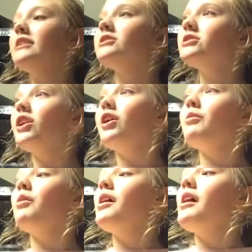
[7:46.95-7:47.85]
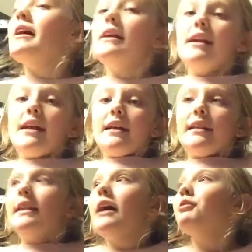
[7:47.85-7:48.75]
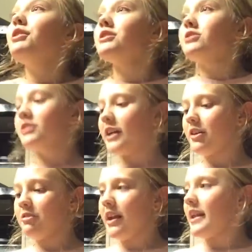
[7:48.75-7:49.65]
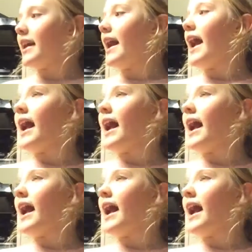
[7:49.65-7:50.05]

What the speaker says: So now we're gonna start decorating,